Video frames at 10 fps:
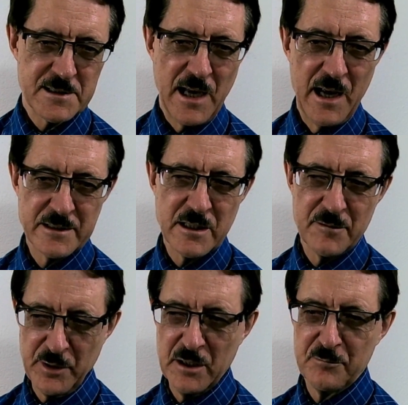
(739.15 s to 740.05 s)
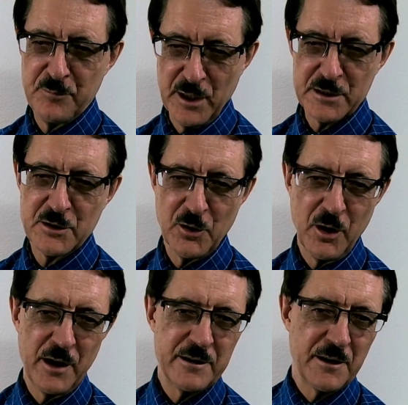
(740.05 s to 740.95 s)
end up being
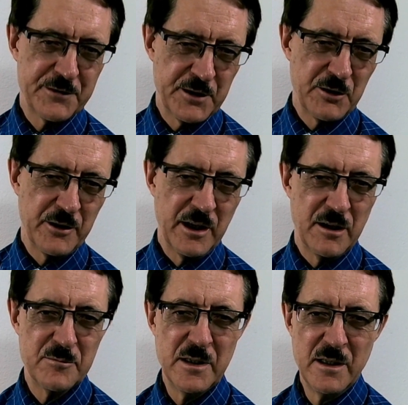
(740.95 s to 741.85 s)
Bitcoin, Ethereum,